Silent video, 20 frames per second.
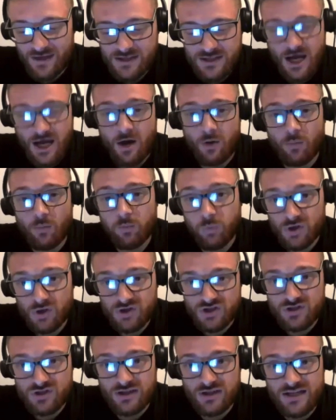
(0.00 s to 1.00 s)
So,
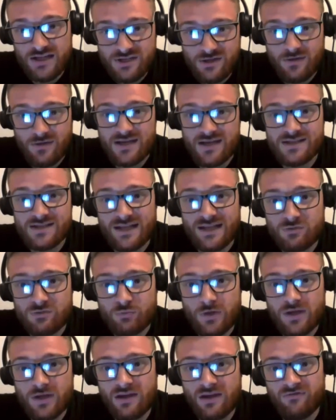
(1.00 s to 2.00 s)
let's do this. Let's
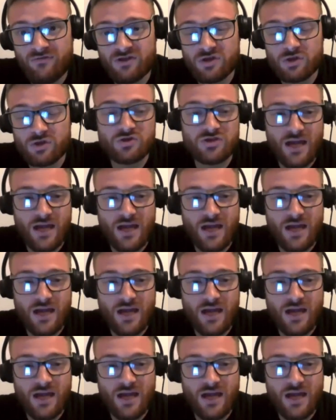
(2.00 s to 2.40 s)
read the official